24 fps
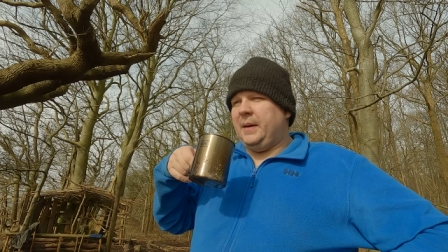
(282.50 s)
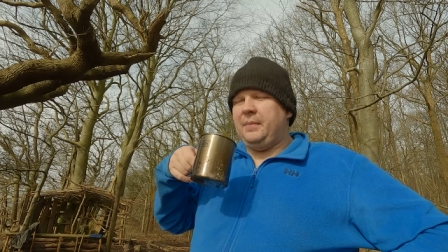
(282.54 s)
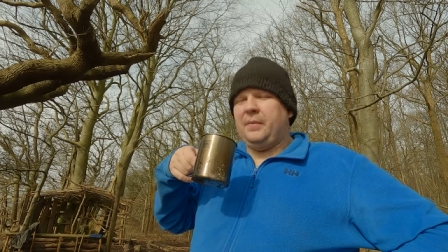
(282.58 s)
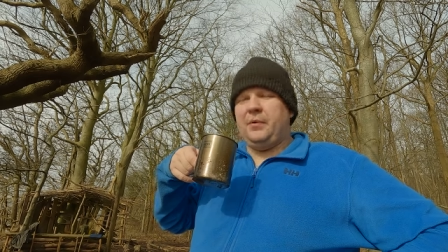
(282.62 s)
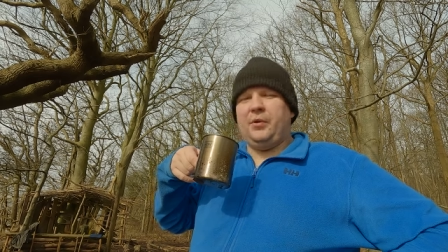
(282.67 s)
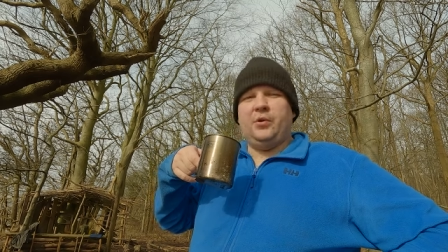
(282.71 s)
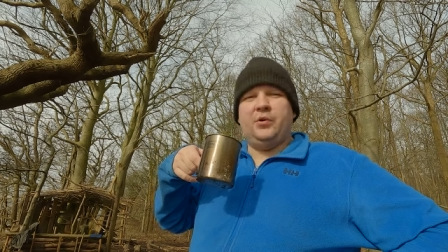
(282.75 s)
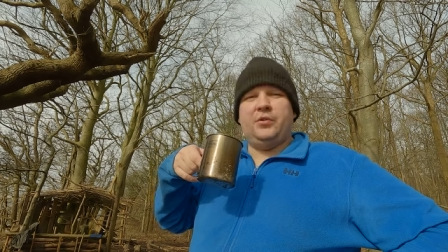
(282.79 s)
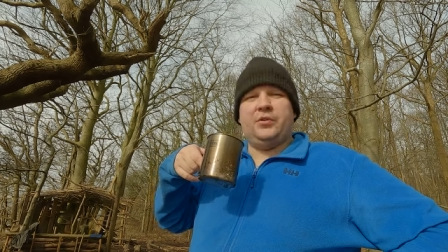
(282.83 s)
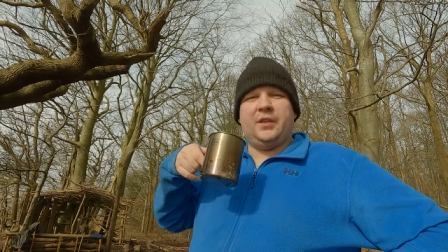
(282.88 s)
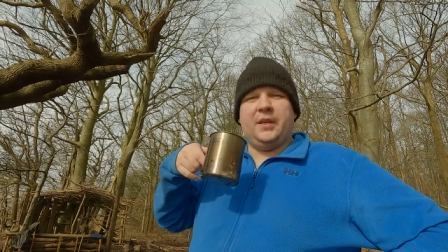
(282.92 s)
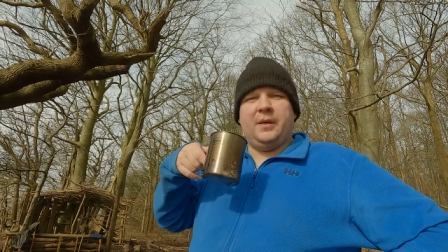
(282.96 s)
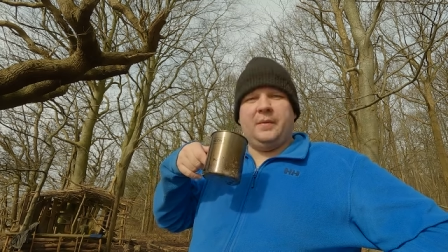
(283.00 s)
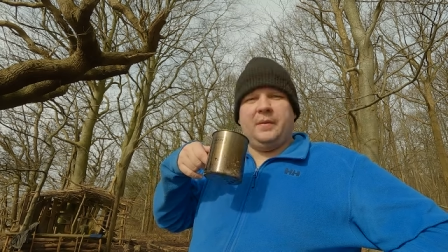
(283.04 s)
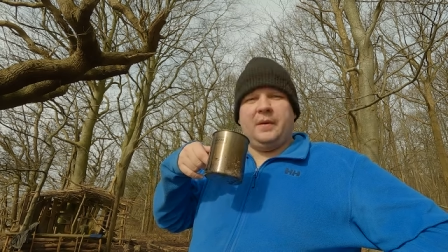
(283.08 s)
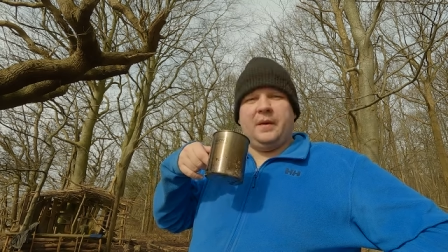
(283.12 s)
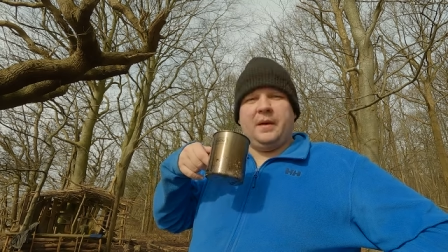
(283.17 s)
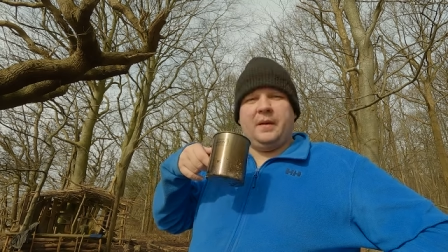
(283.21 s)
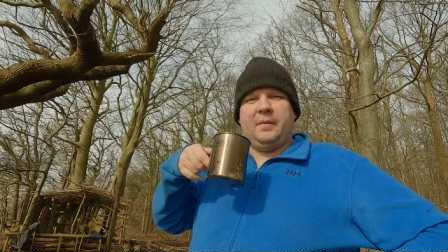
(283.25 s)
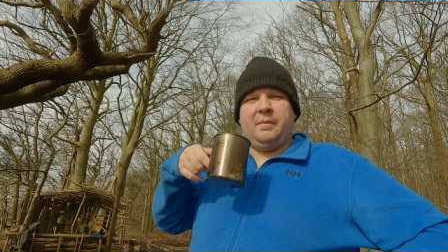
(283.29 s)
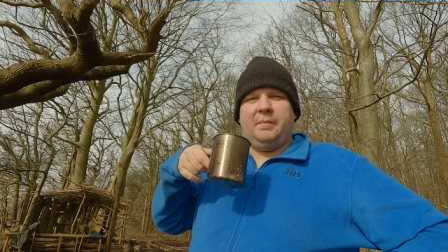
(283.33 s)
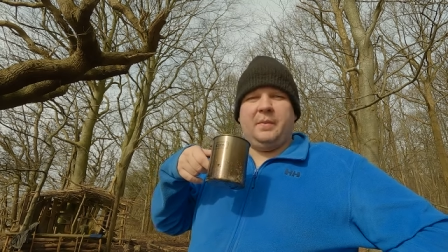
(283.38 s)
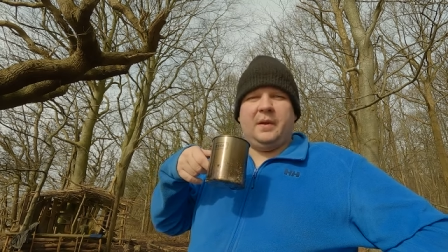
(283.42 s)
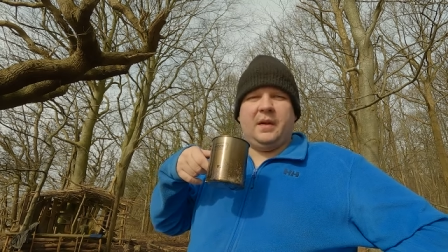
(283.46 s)
I'm using
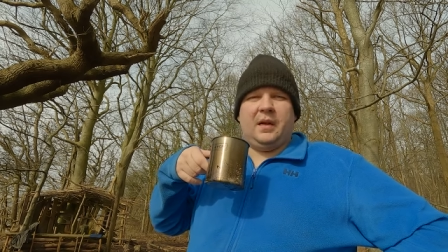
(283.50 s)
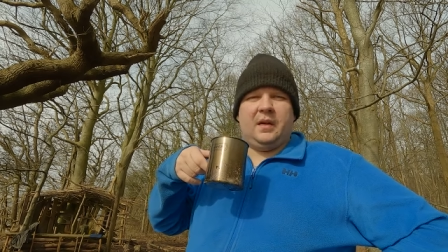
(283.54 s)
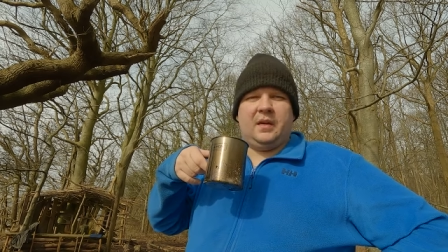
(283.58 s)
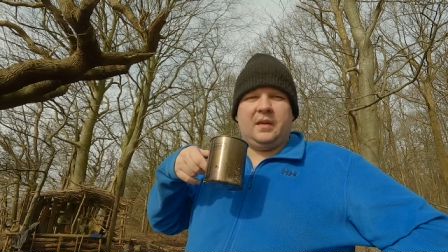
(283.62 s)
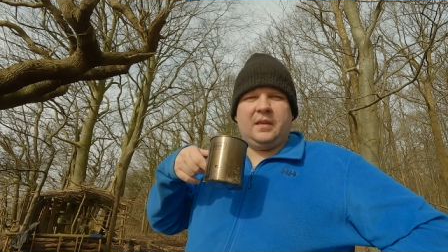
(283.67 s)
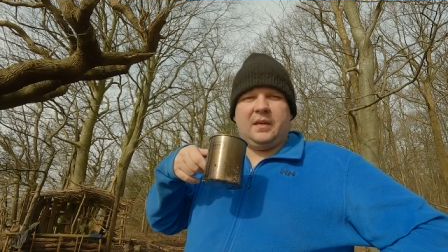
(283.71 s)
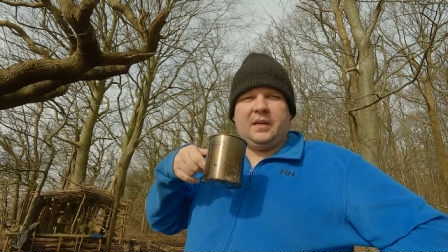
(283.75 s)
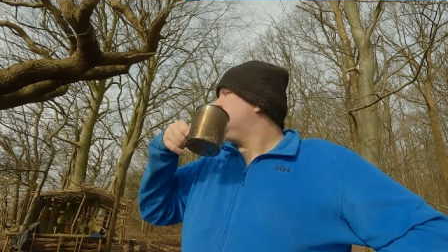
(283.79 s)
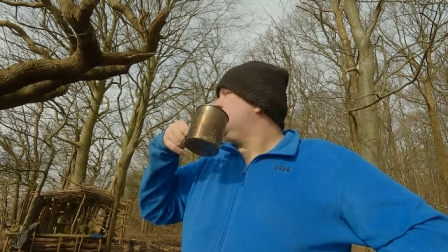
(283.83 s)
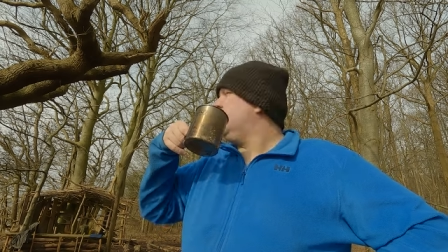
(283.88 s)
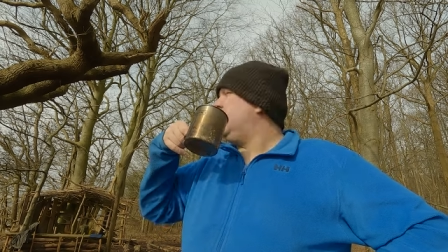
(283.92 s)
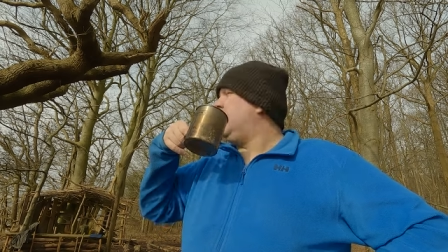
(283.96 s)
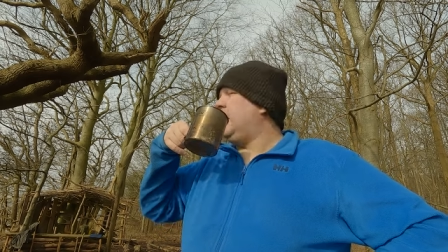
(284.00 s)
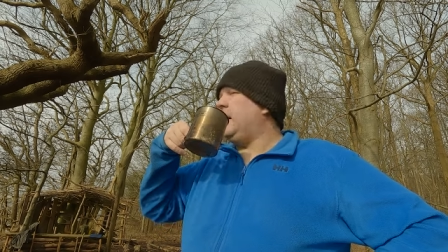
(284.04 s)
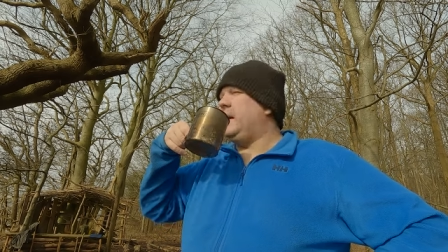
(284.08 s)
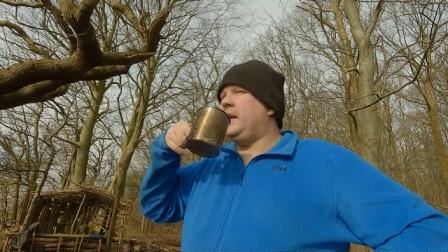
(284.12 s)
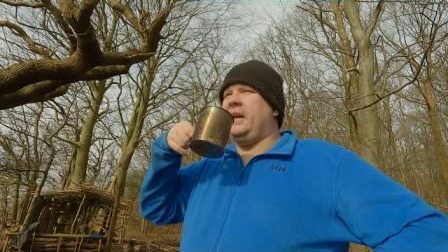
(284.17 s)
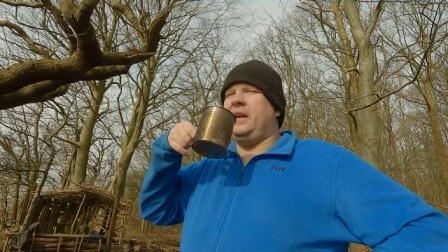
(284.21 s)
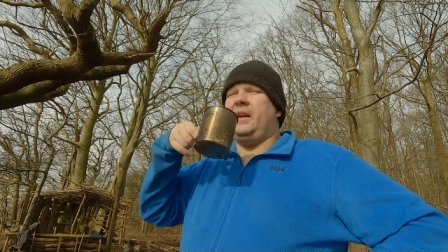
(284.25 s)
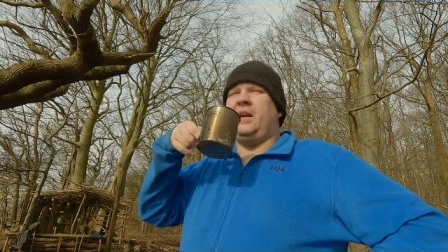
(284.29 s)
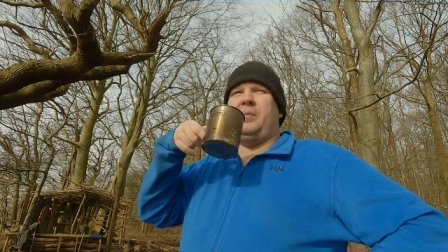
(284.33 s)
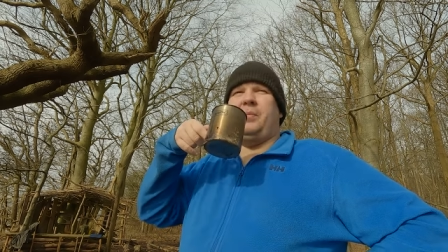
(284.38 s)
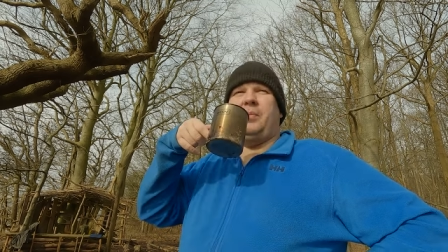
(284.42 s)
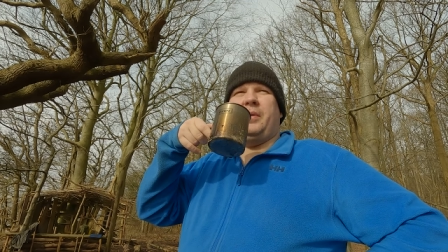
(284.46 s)
uh, milk. I
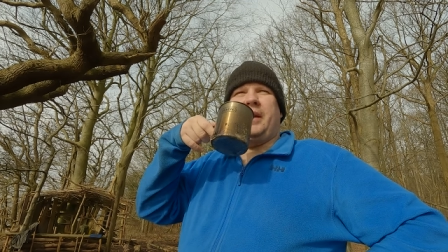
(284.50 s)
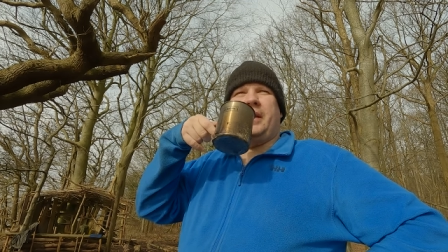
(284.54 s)
cannot